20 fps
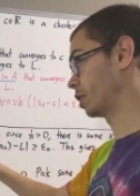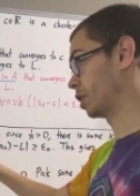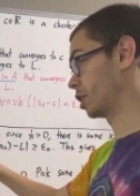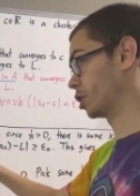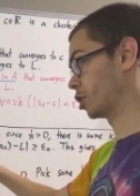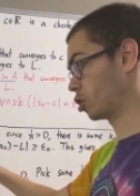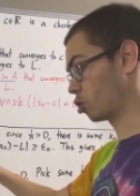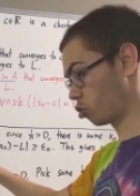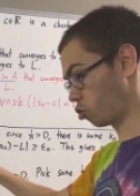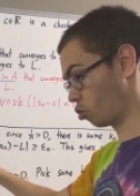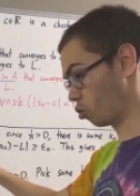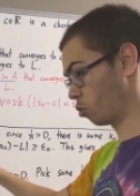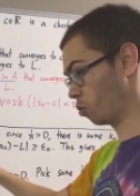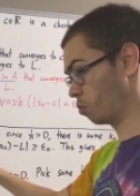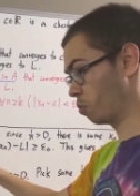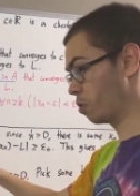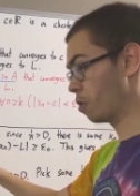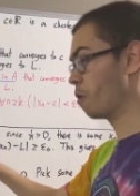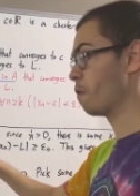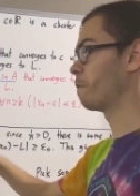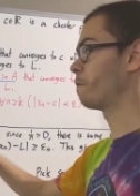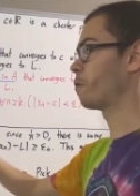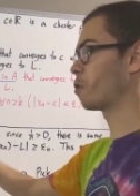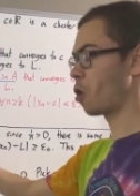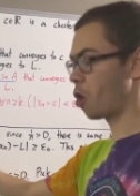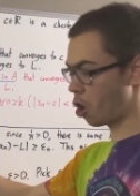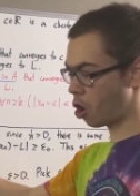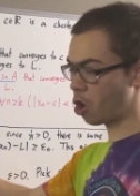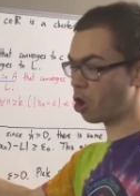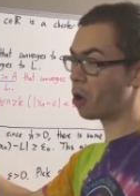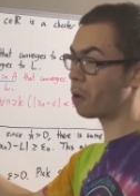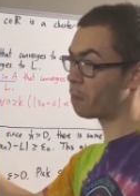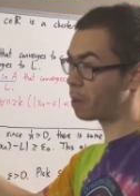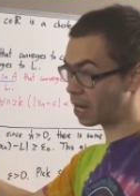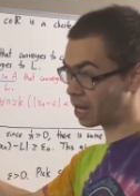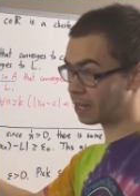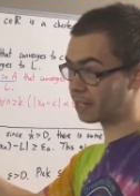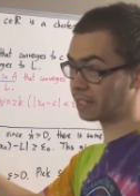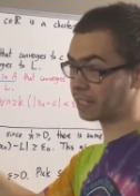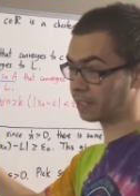is true for all
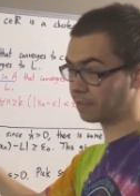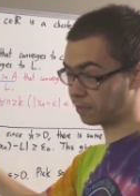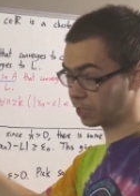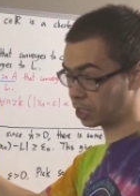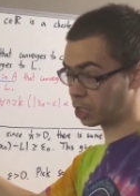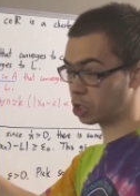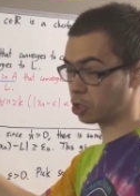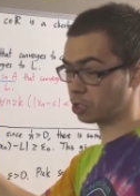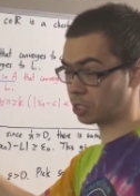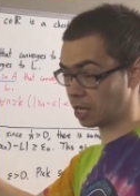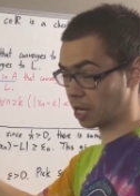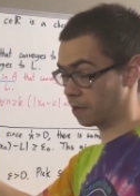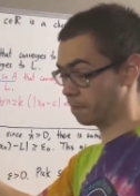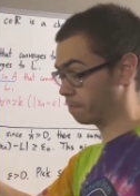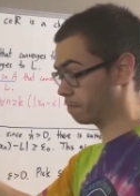positive integers n.